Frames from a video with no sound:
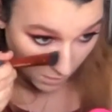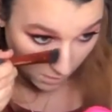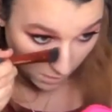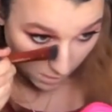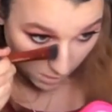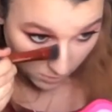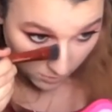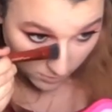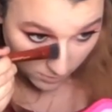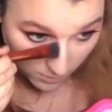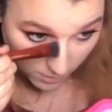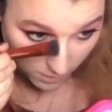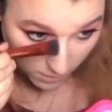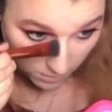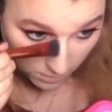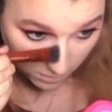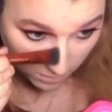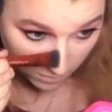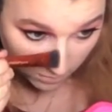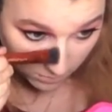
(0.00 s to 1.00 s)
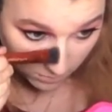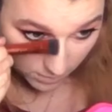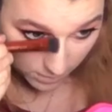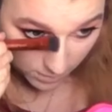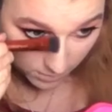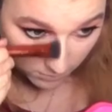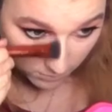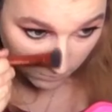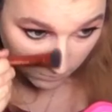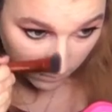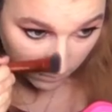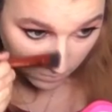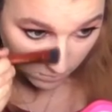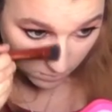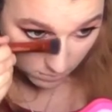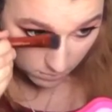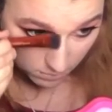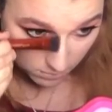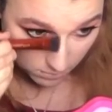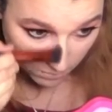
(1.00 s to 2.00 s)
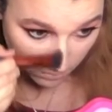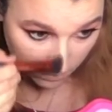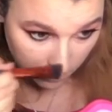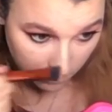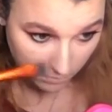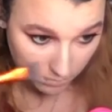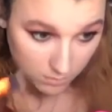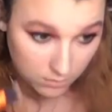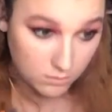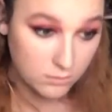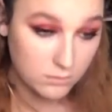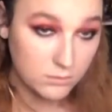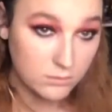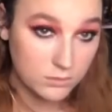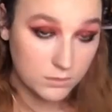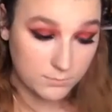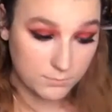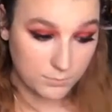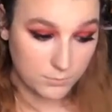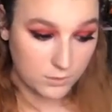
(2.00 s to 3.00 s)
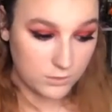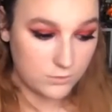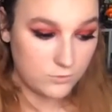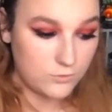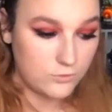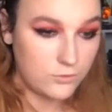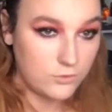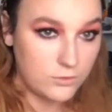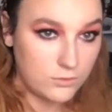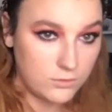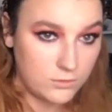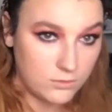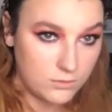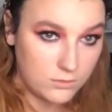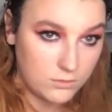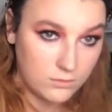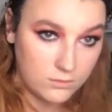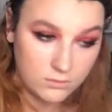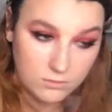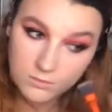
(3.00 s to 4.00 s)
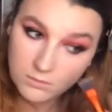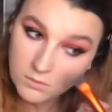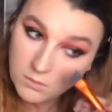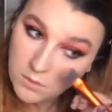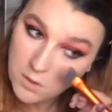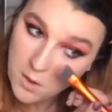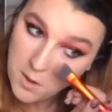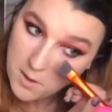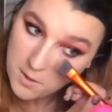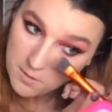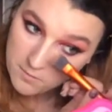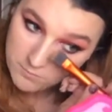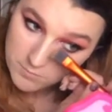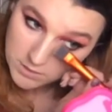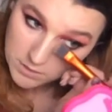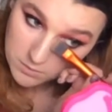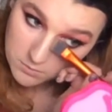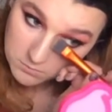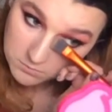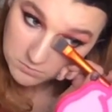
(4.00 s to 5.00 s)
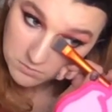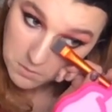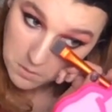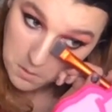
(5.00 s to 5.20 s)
And then down bridge. I got my nose.